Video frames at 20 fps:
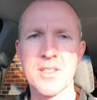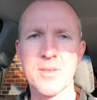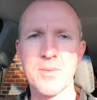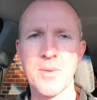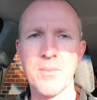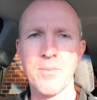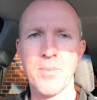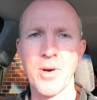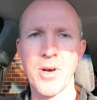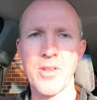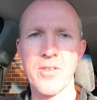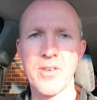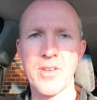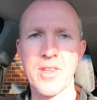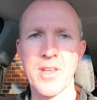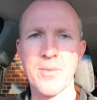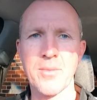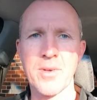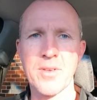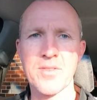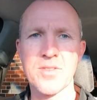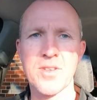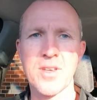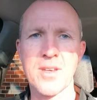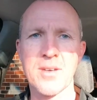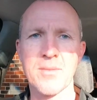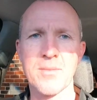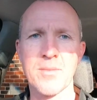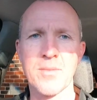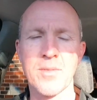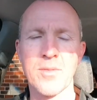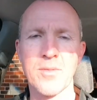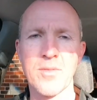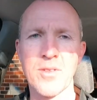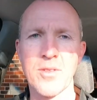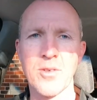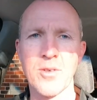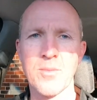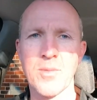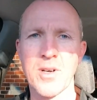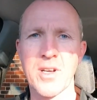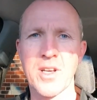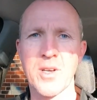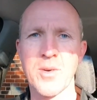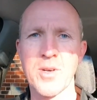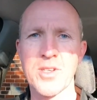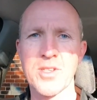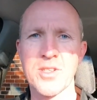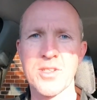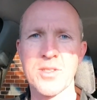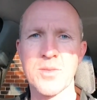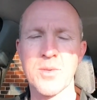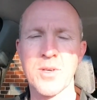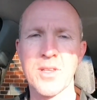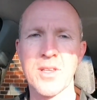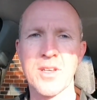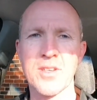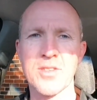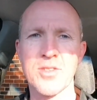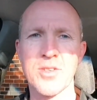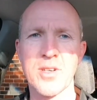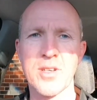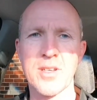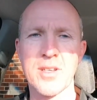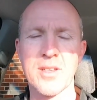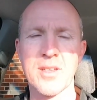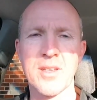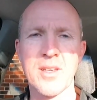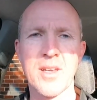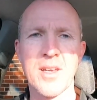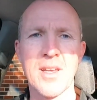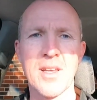be bothering them with all my questions while they're trying to